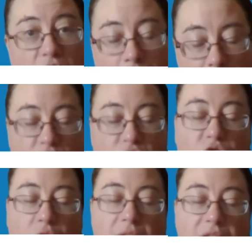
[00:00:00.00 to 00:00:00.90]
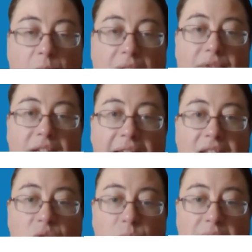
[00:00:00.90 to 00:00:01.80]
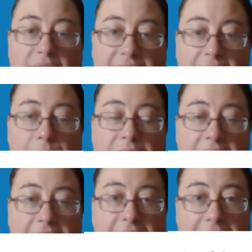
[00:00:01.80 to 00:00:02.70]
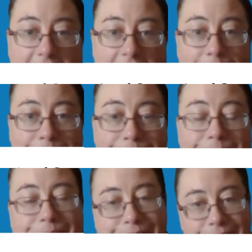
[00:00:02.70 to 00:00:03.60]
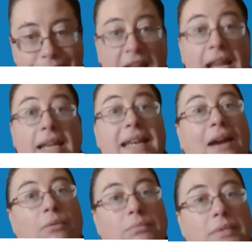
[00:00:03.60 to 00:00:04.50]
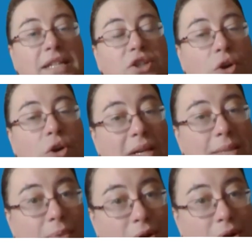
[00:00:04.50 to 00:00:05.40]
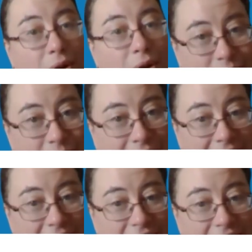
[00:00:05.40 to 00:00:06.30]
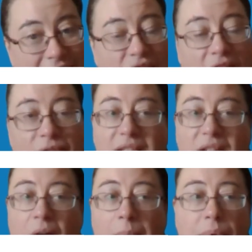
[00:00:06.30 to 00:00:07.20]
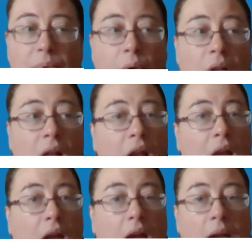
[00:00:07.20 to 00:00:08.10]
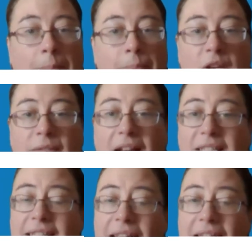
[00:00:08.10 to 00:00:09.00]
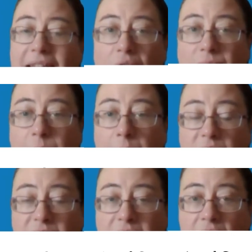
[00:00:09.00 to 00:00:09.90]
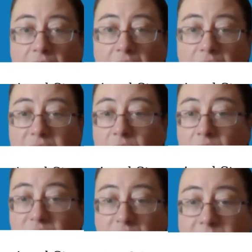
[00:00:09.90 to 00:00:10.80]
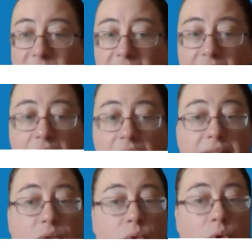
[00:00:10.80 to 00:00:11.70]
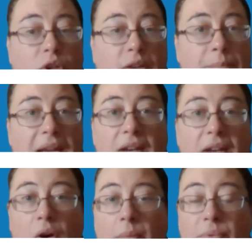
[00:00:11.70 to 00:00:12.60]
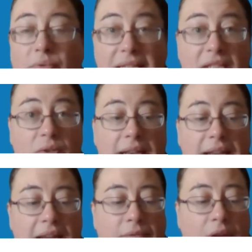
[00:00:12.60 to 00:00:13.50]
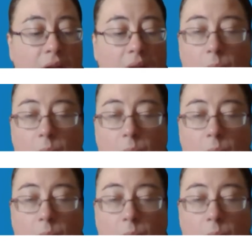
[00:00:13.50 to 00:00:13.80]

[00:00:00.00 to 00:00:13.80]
you must show that you have engaged with the CPD scheme. Now, it's not always possible to engage. So, for example, you've had to take off most of the year because of long-term sickness, or you've been on parental leave,